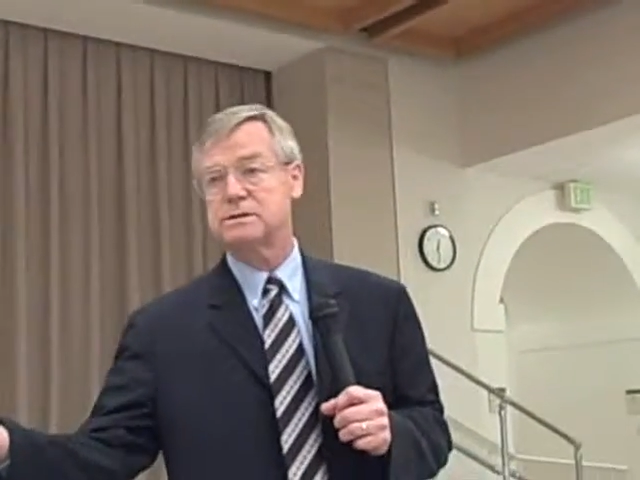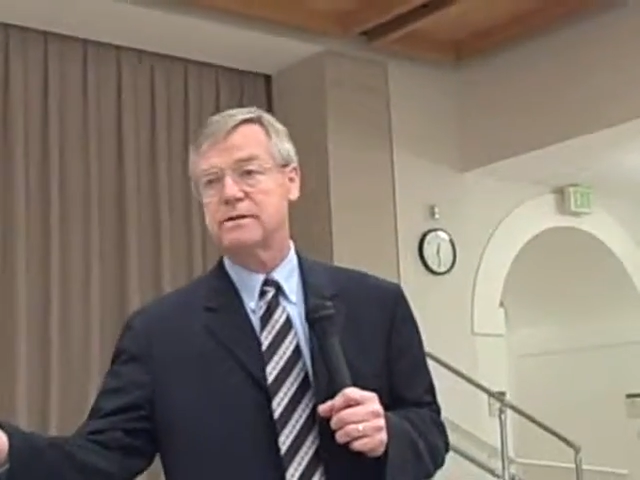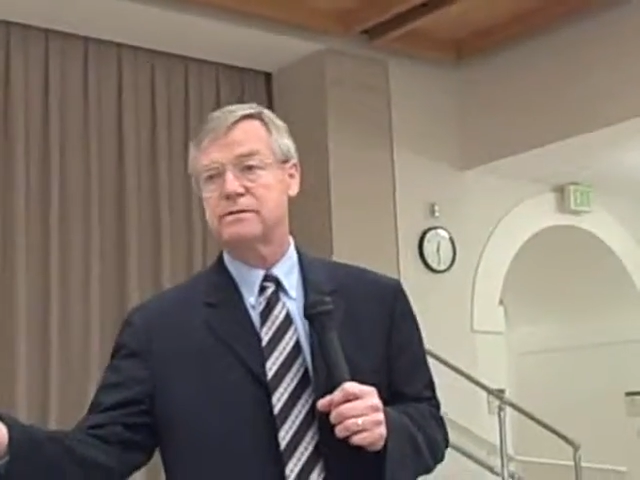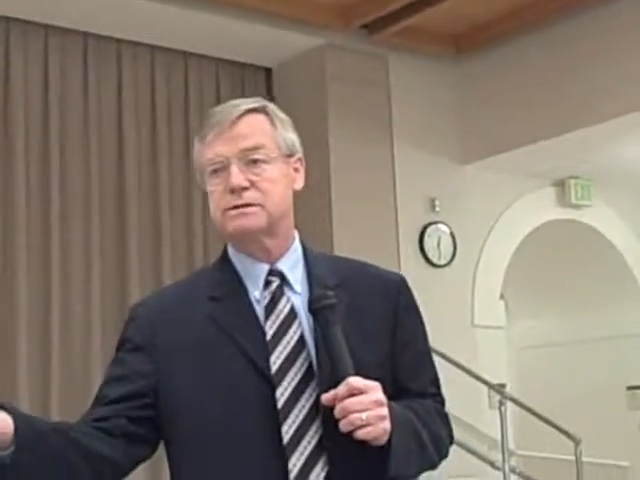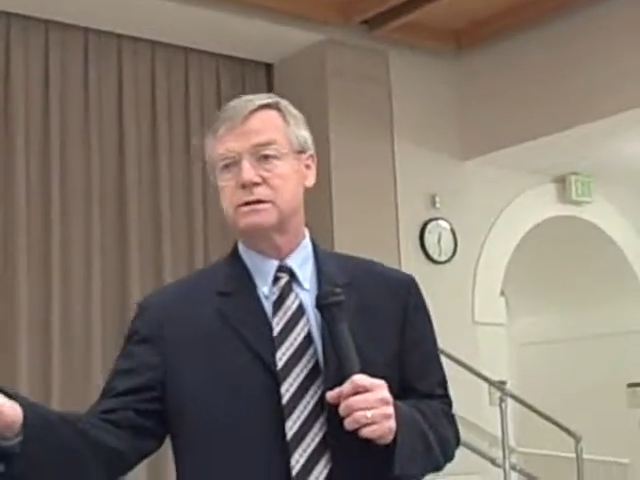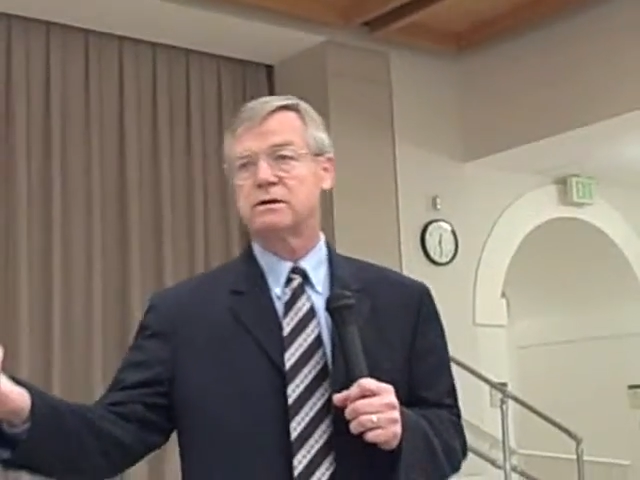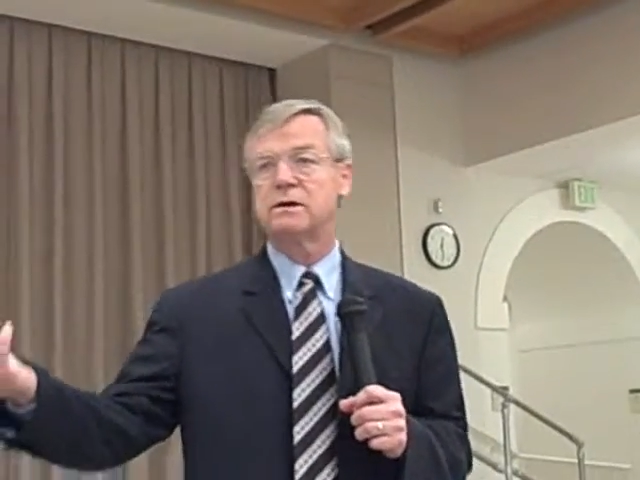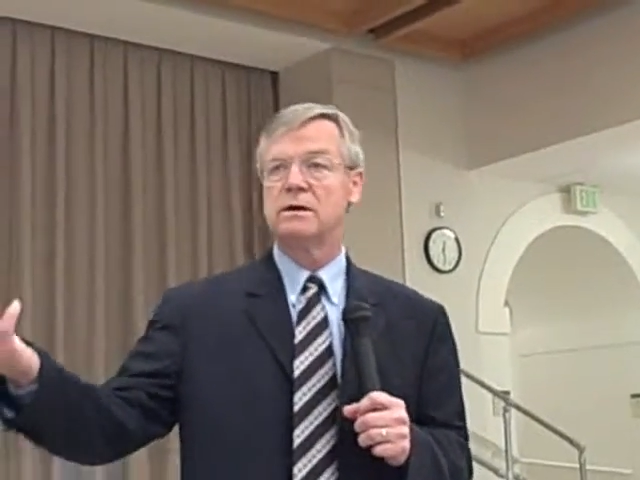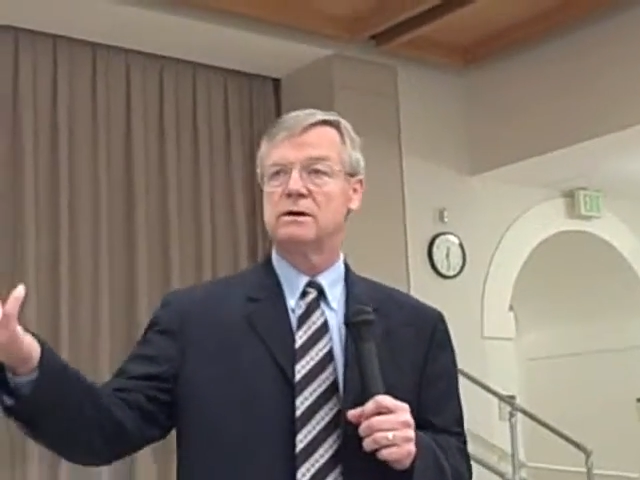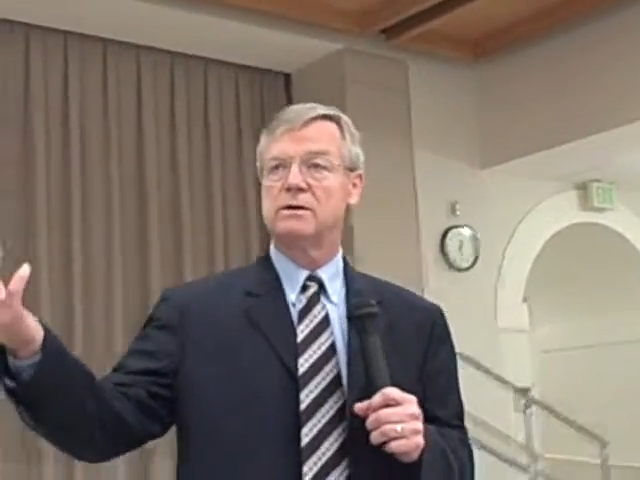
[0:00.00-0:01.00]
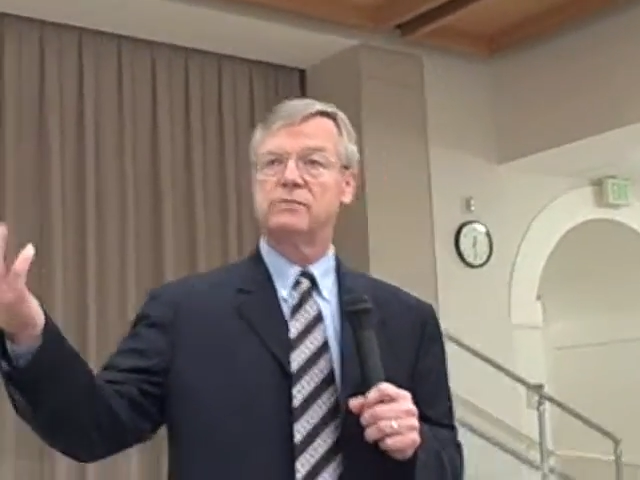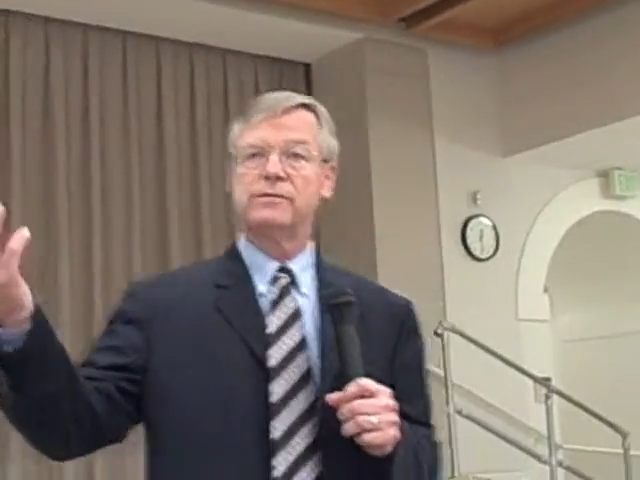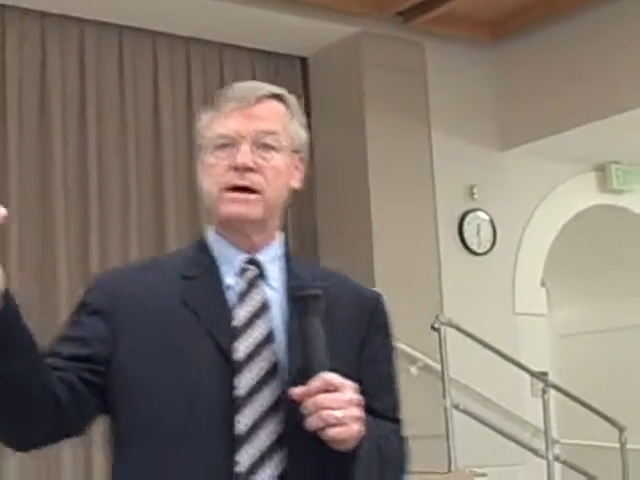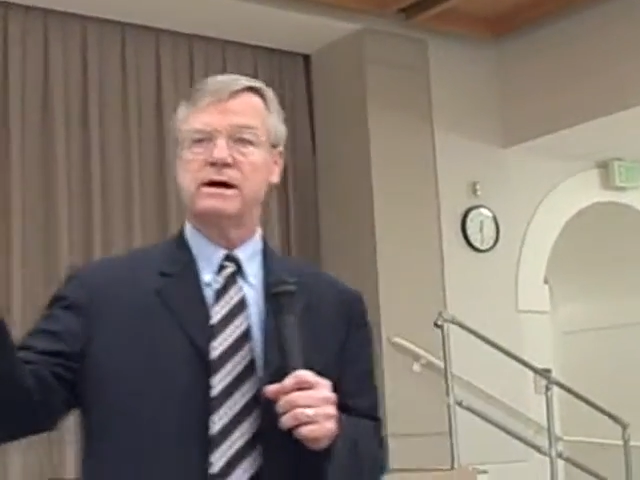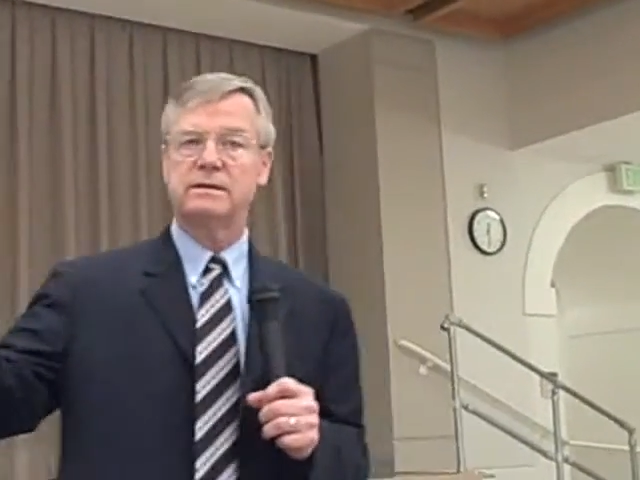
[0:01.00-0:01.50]
Jefferson, who
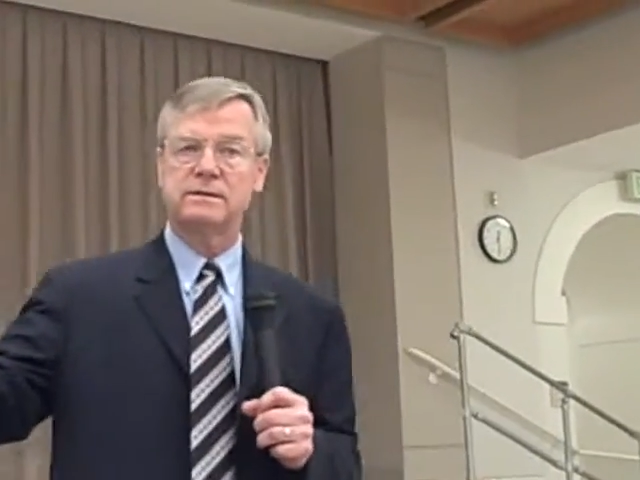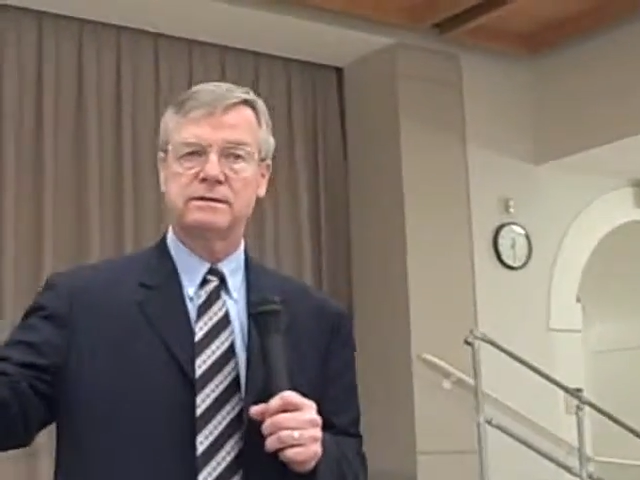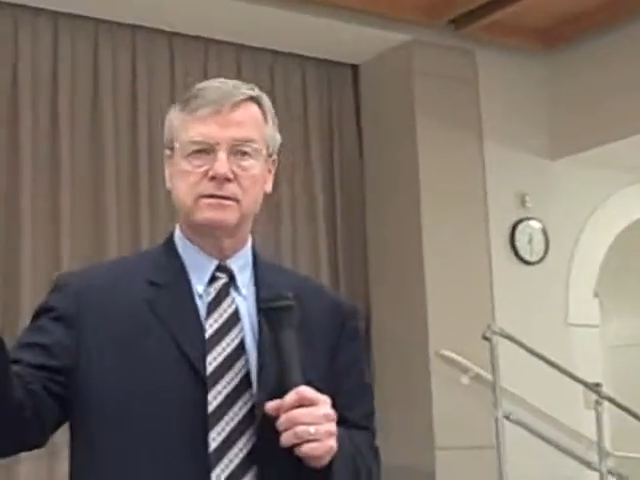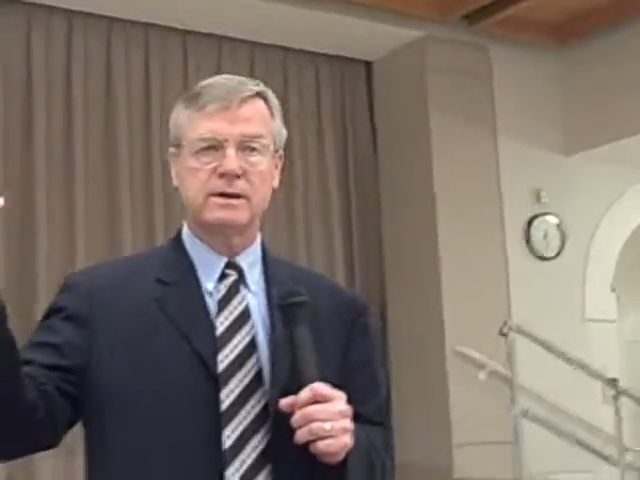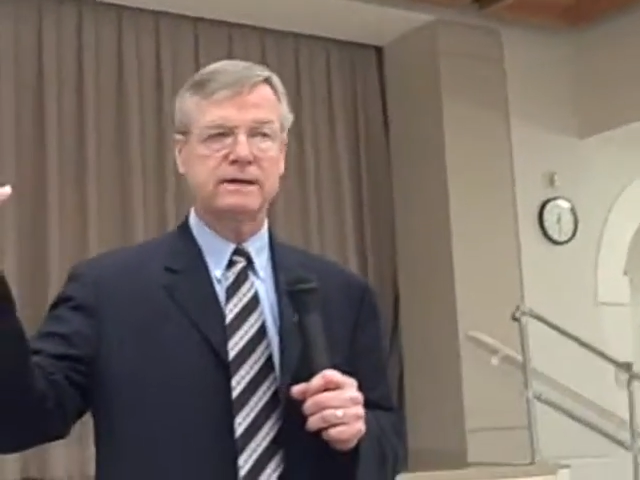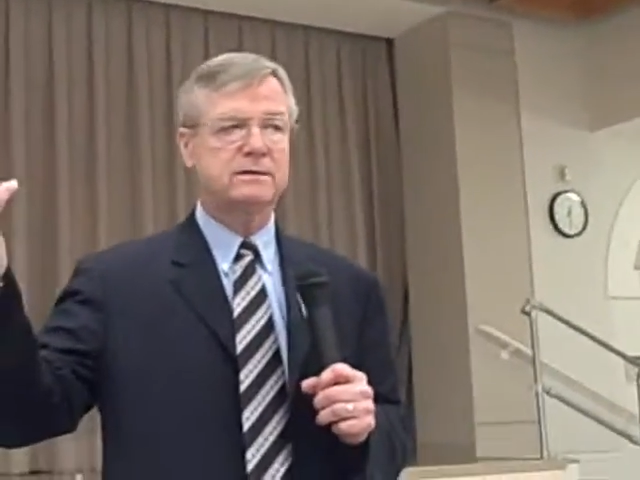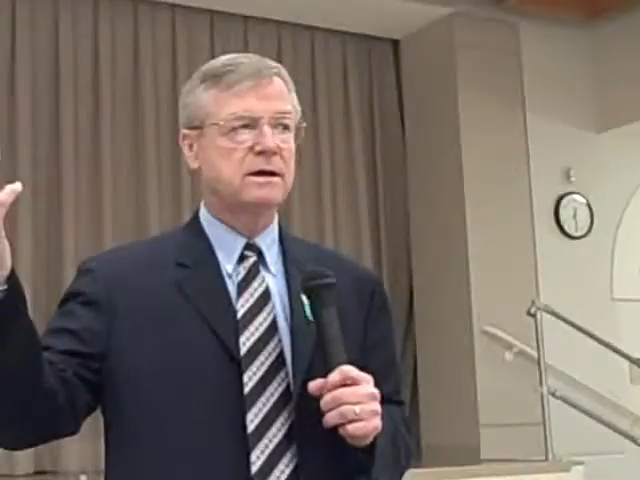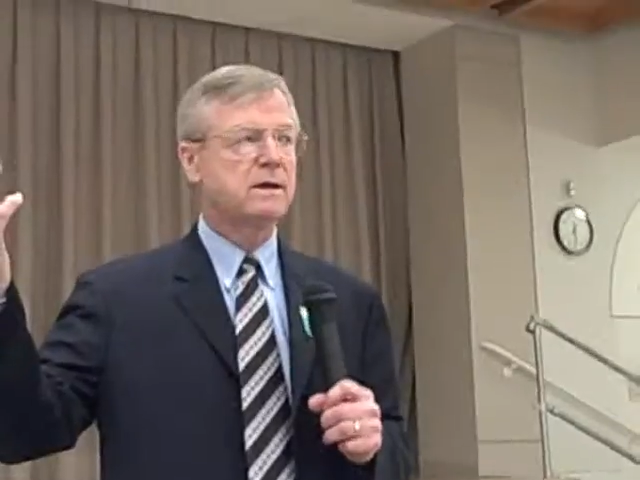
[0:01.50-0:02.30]
had